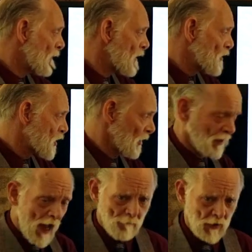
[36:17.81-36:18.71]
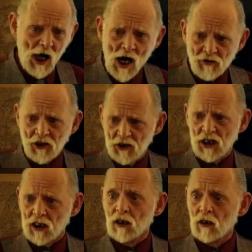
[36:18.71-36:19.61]
This shall not be unto
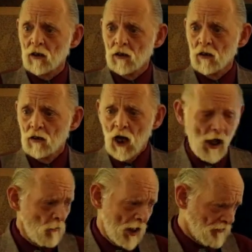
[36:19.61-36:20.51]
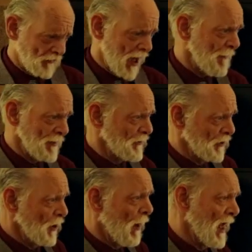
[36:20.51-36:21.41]
thee. I don't want this happening
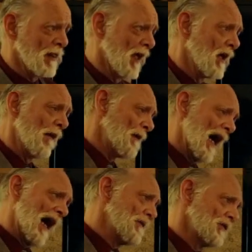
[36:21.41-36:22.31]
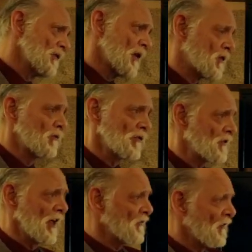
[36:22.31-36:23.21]
to you. I, man, I do the
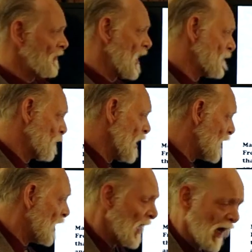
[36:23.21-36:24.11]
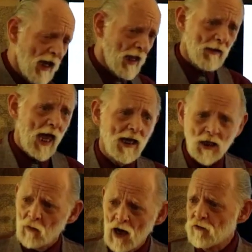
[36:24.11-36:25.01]
coolest things in sliced bread. I like
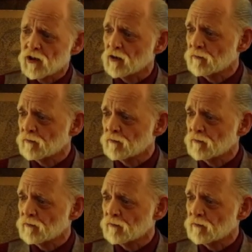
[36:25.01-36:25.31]
hanging around you.